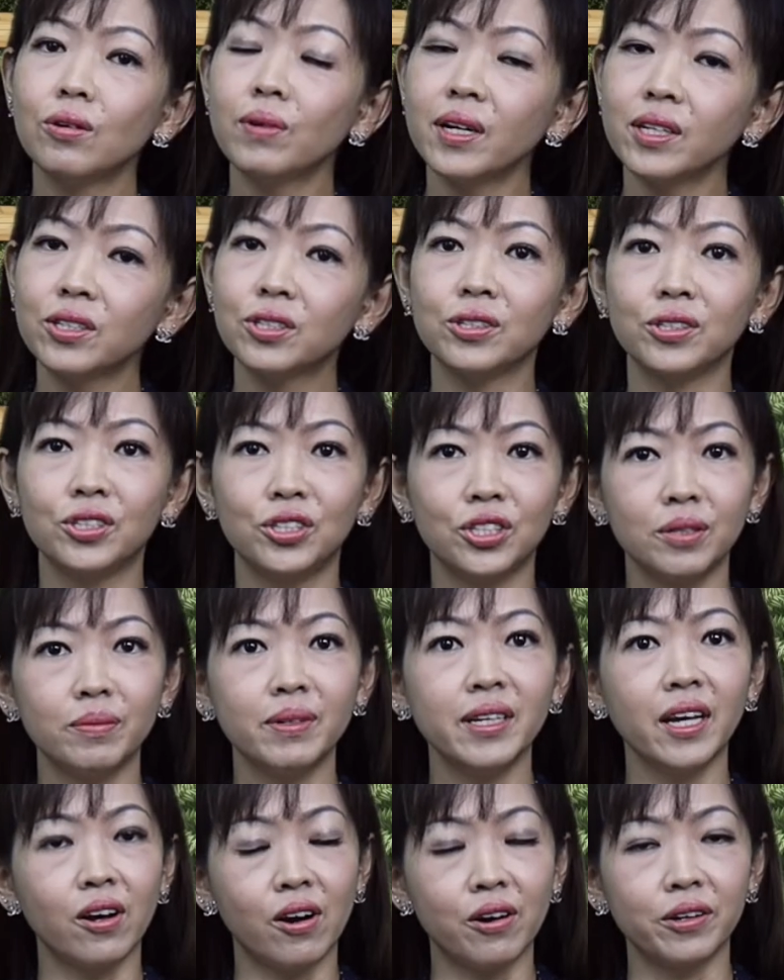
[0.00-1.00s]
what should
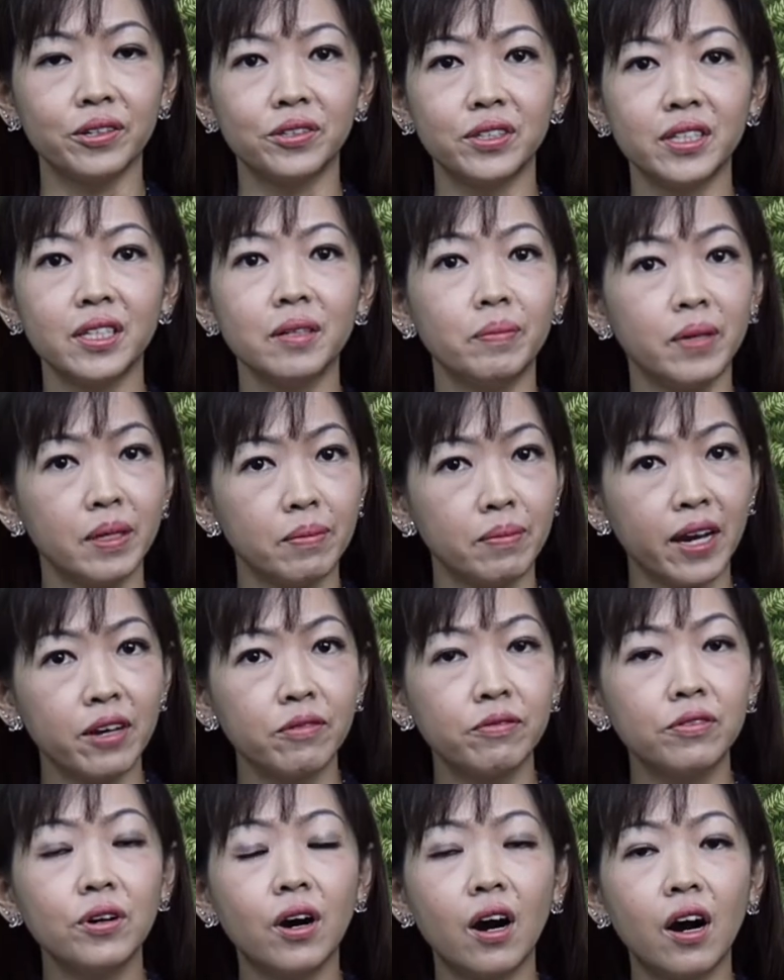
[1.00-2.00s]
Jimmy and Audrey be
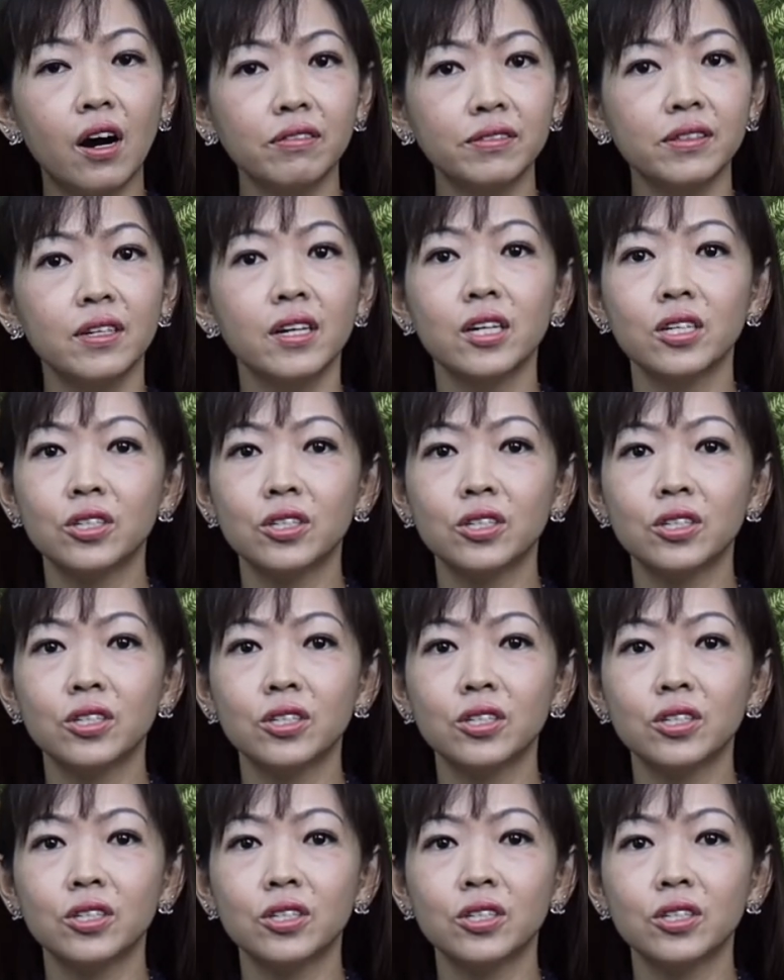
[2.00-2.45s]
mindful of